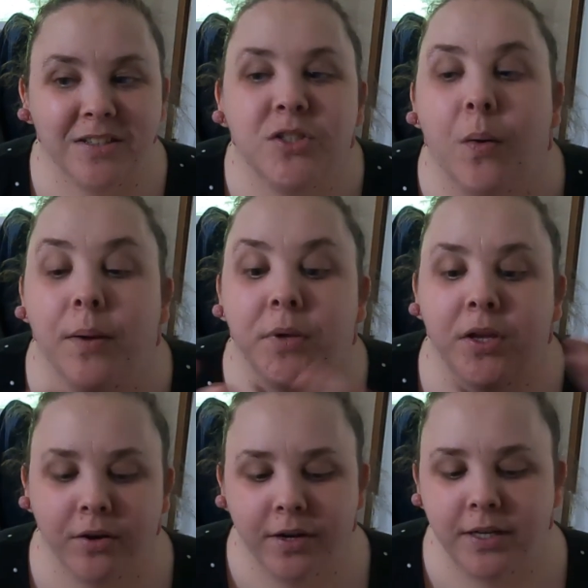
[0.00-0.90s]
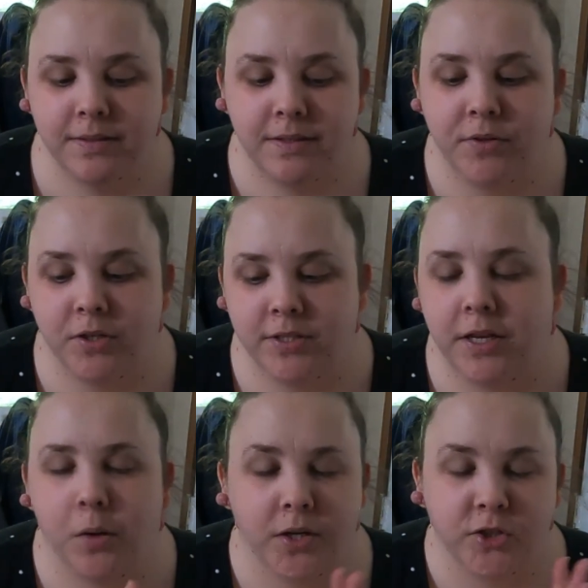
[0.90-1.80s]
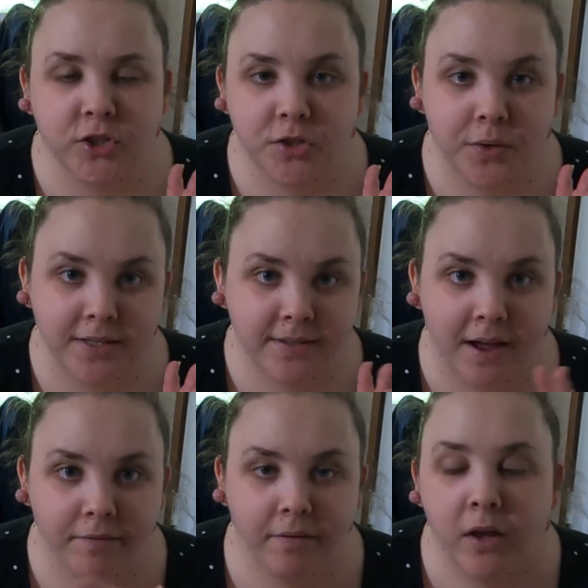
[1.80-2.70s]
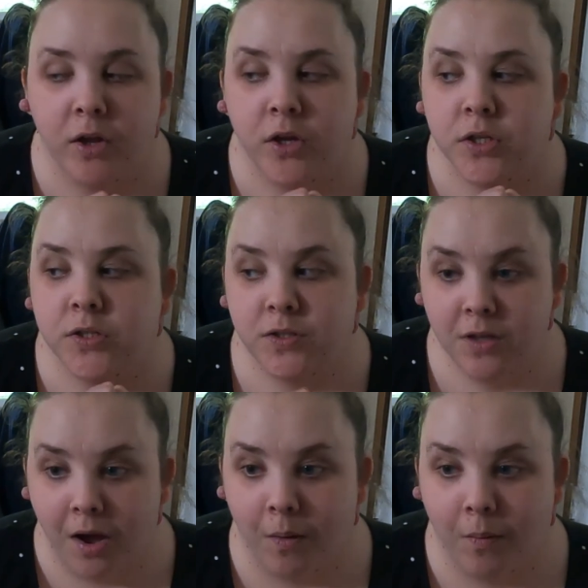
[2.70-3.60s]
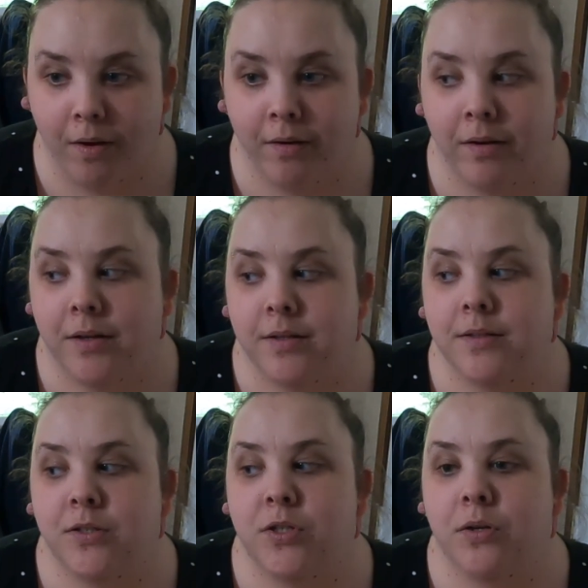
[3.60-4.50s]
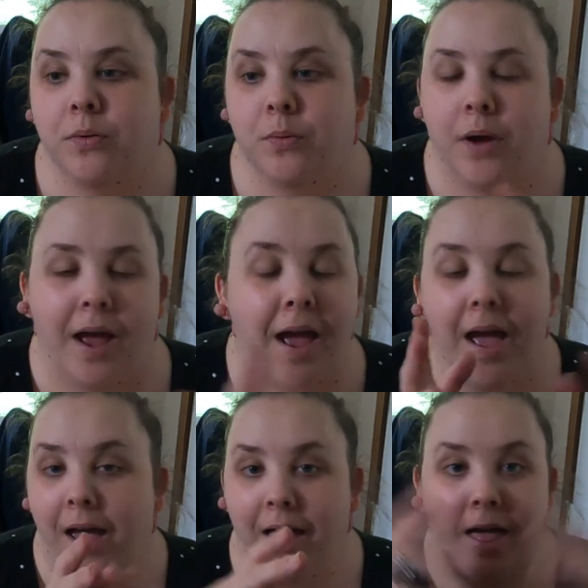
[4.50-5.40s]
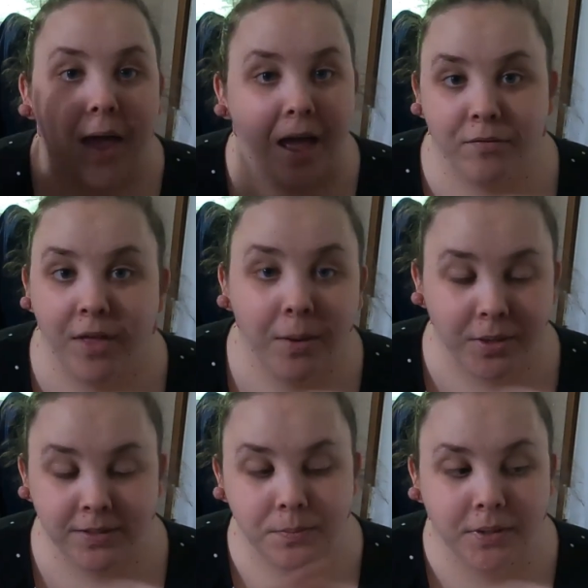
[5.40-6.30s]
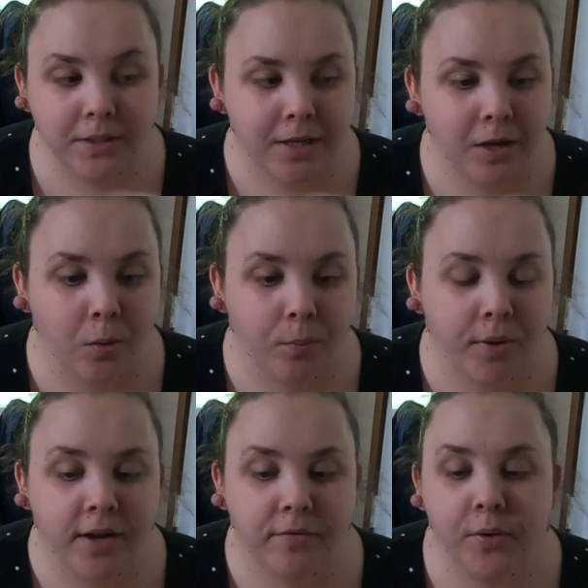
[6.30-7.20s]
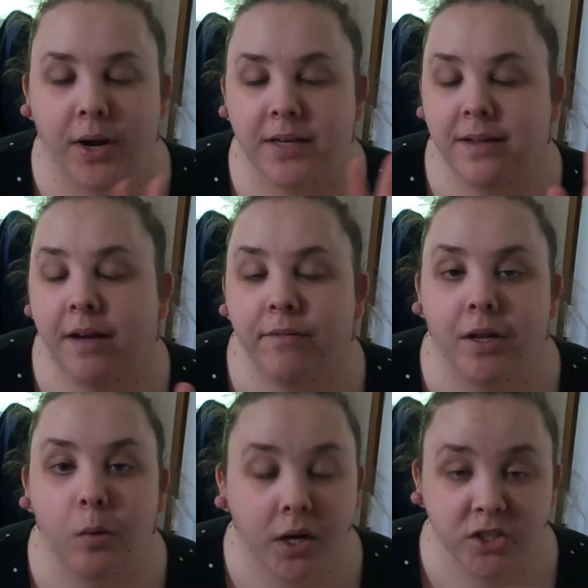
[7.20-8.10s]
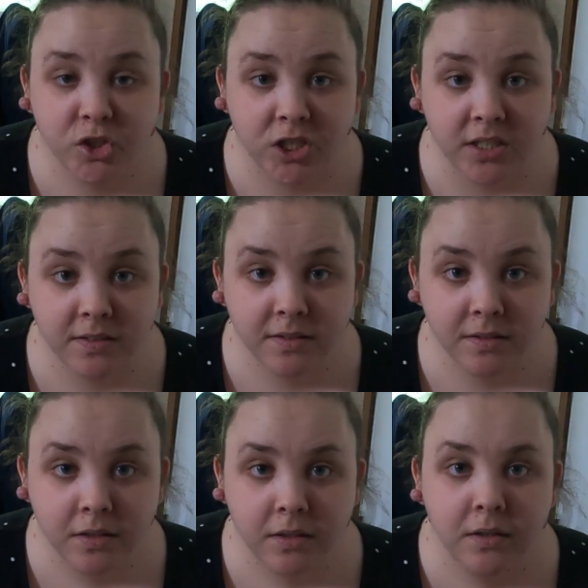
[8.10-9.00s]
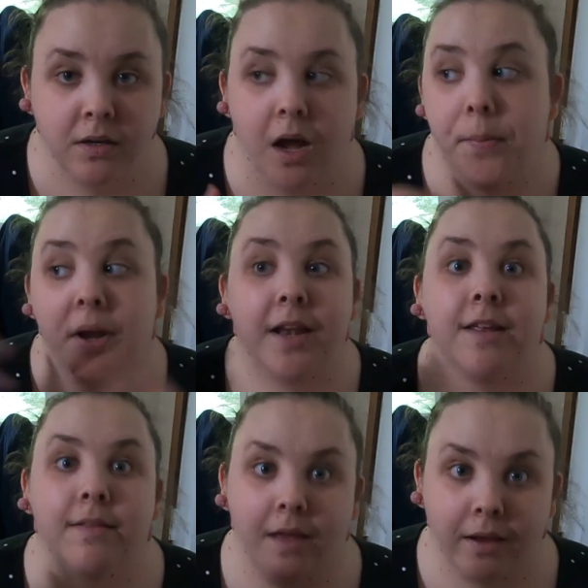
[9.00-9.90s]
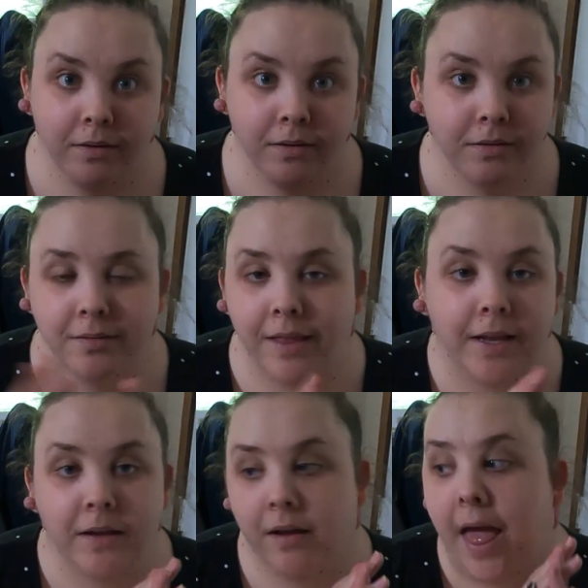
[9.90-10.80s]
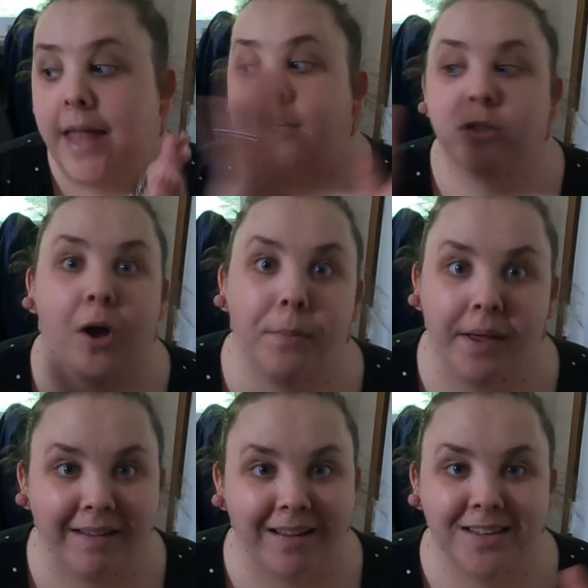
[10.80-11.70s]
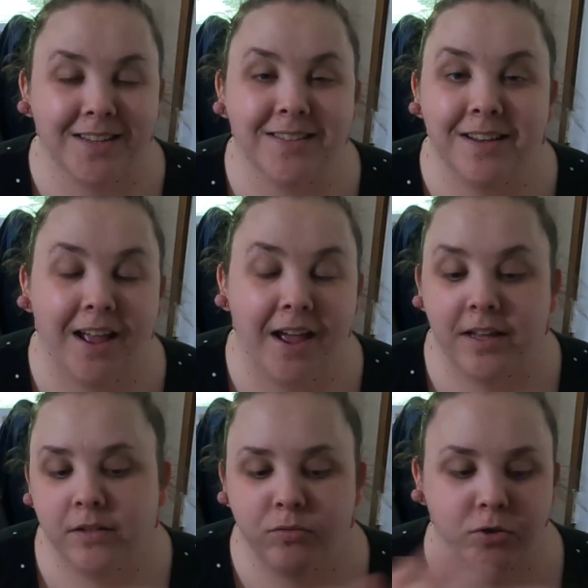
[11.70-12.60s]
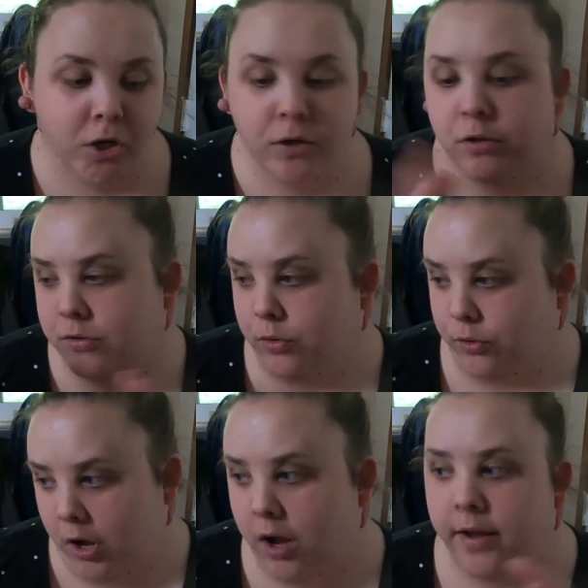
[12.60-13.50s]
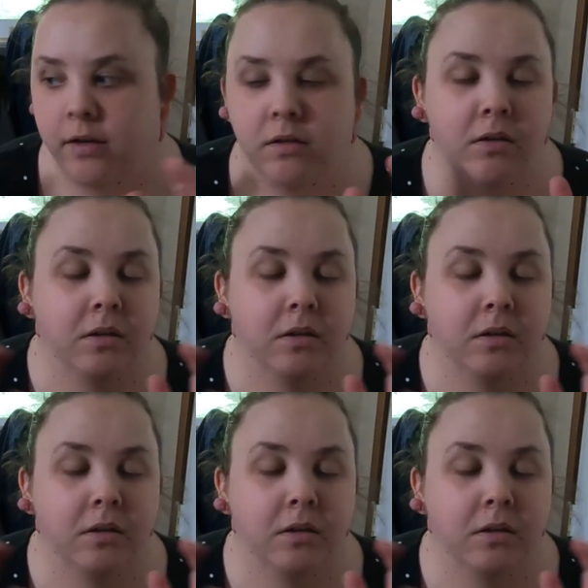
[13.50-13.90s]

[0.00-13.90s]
so I'm curious if there's any questions you guys have. So to have that possibility open, if you guys have any questions about anything, like any topic, it doesn't have Turner's or not,